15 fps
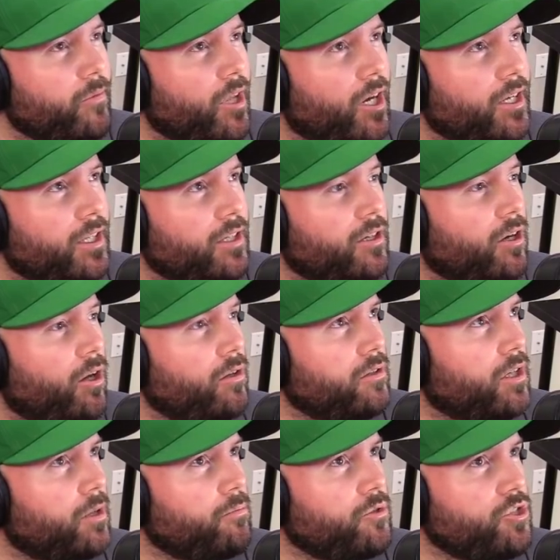not getting called
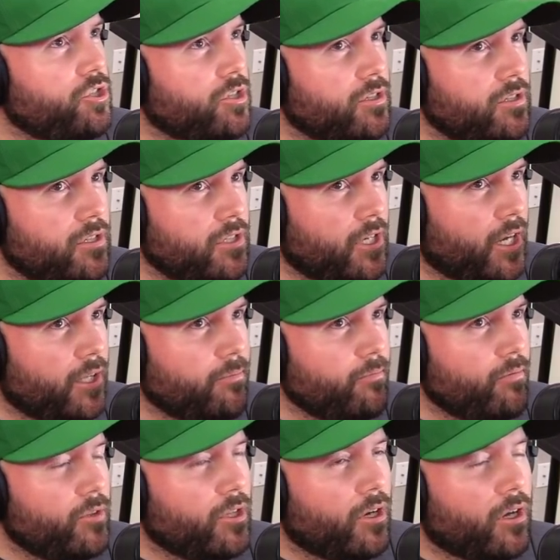up just yet.
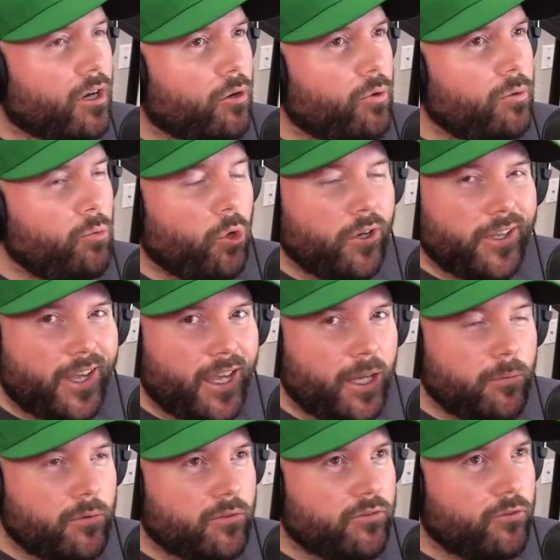One more
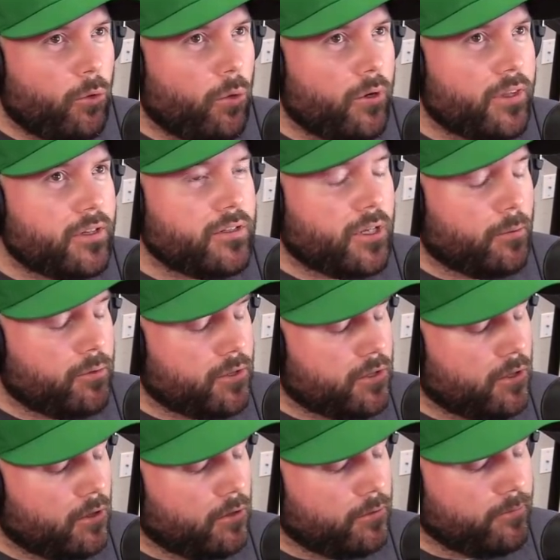game for this
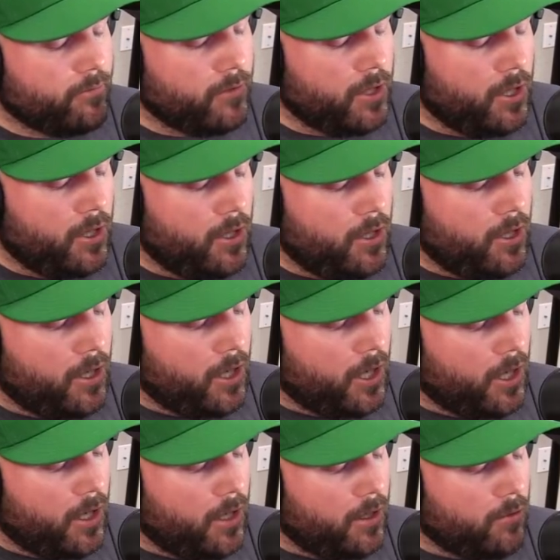episode.
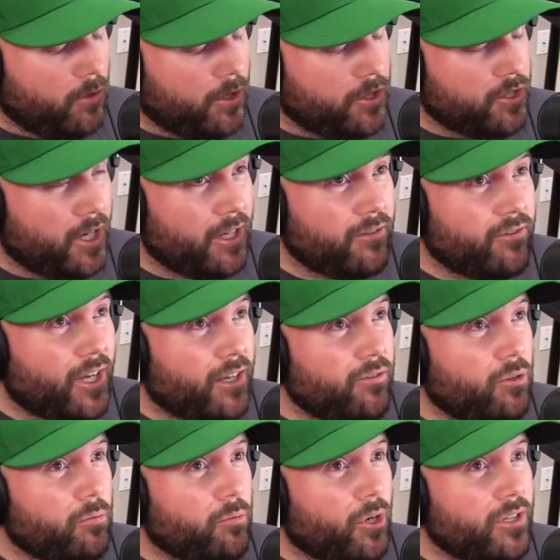And we're going to try to hit 5
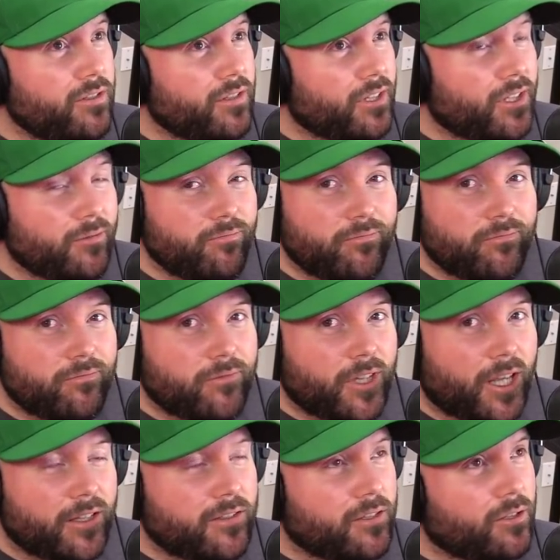home runs in it.
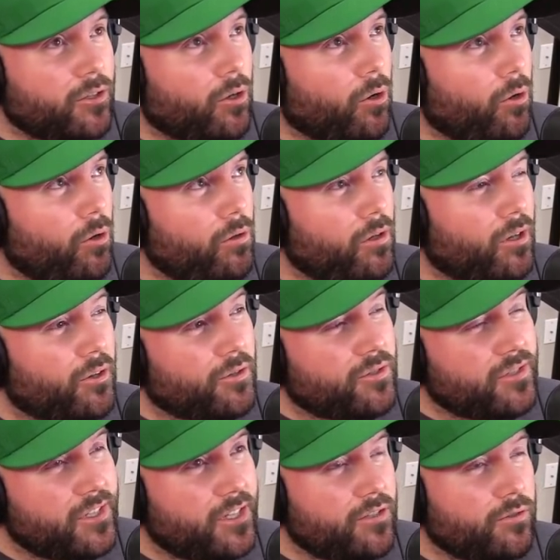That's the goal. Although
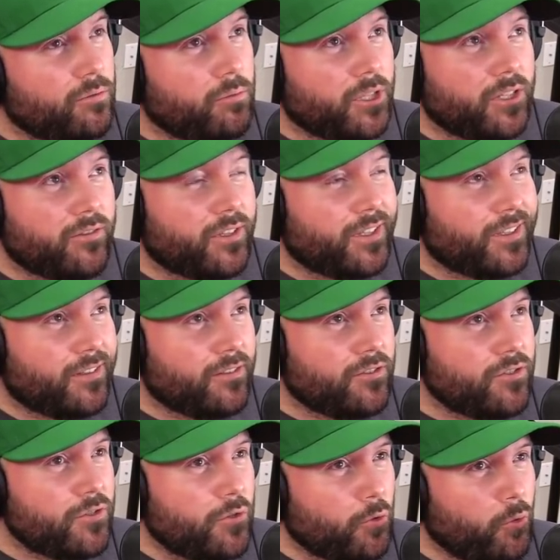6 would be even
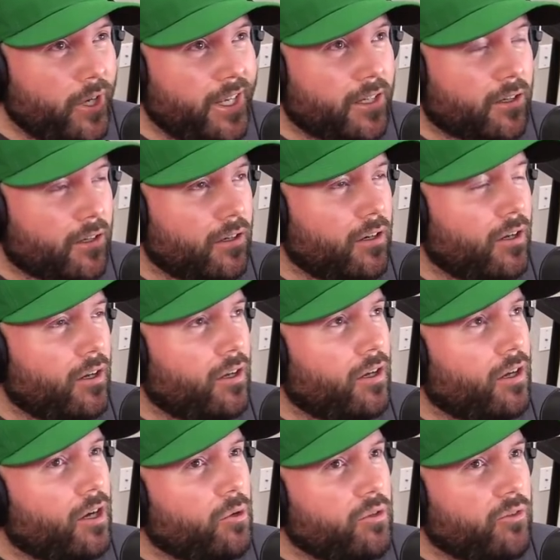sweeter.
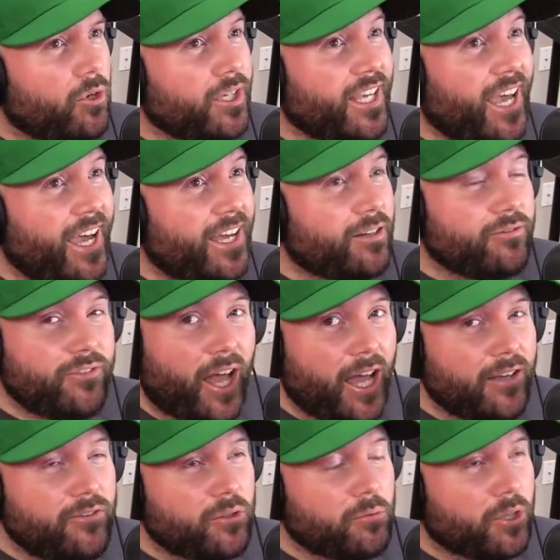We've already had a
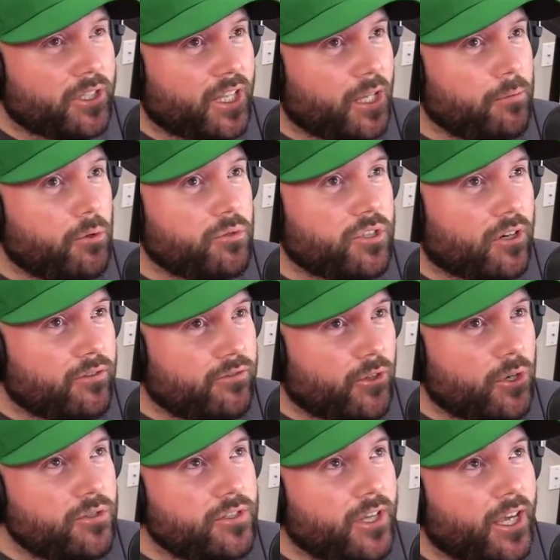5 home run game. It was our
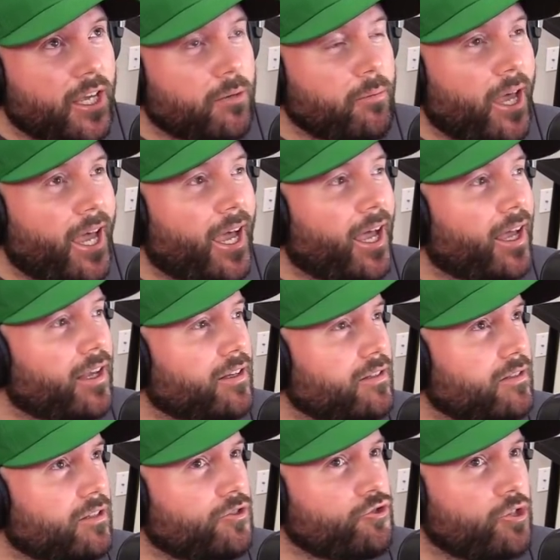first game
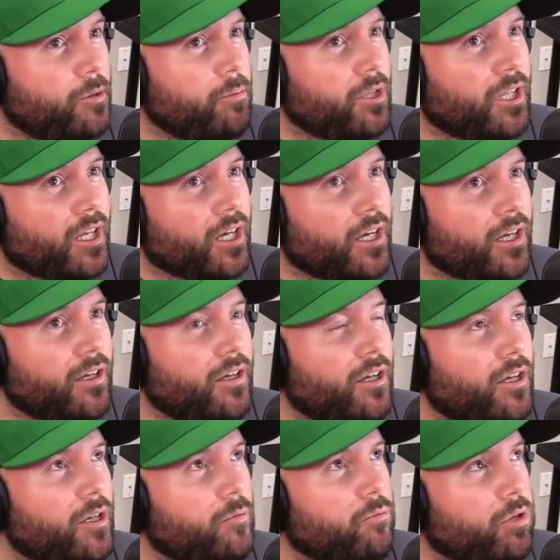as a AAA
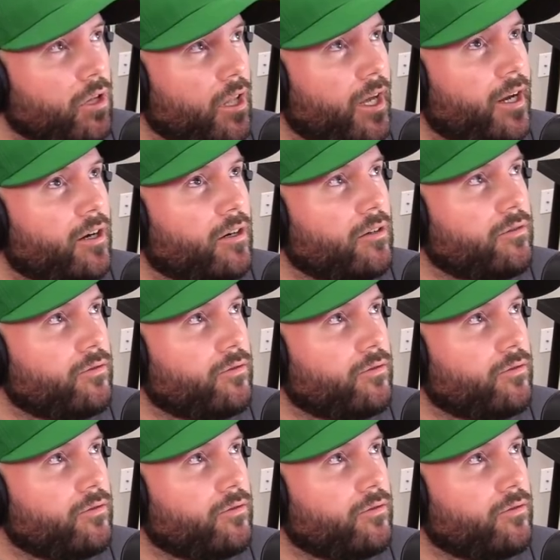player